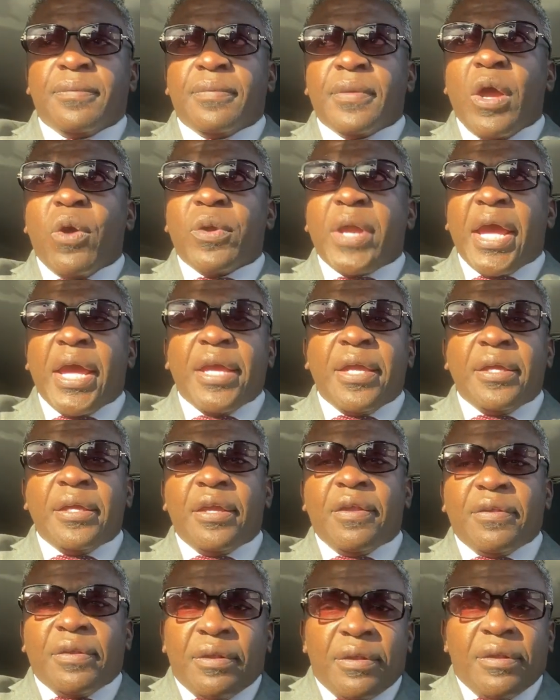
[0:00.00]
Okay,
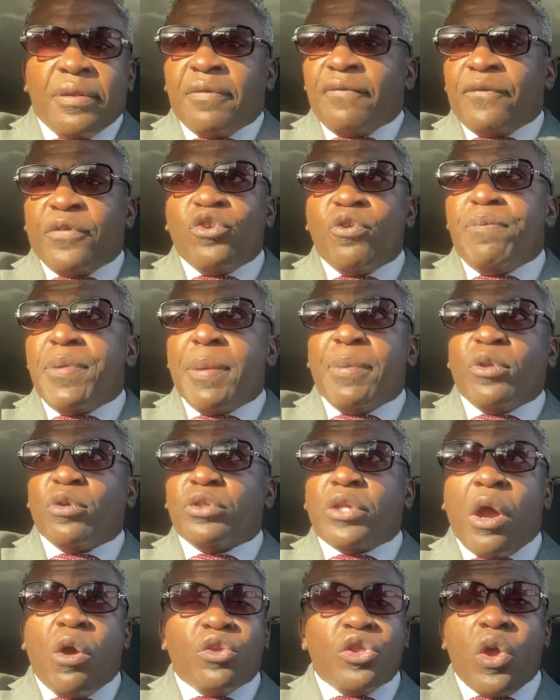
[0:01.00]
for you people who
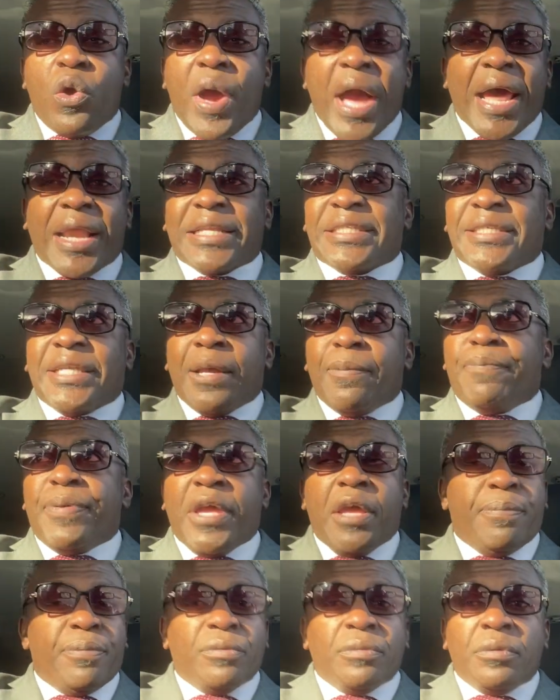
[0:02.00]
don't know how to tip
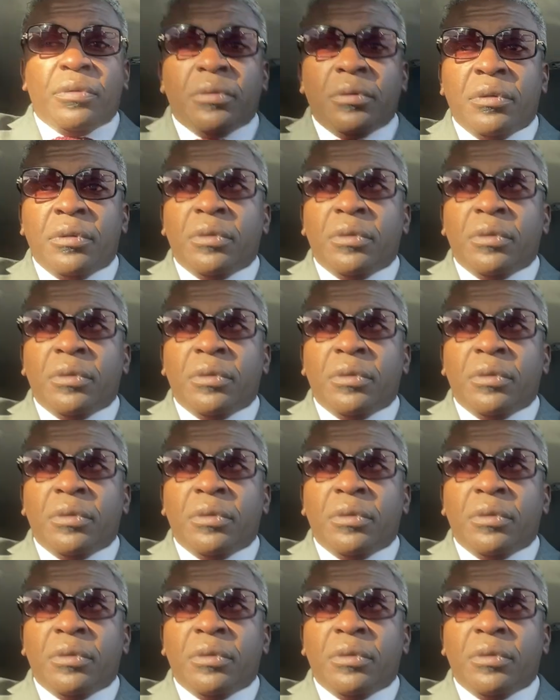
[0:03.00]
people,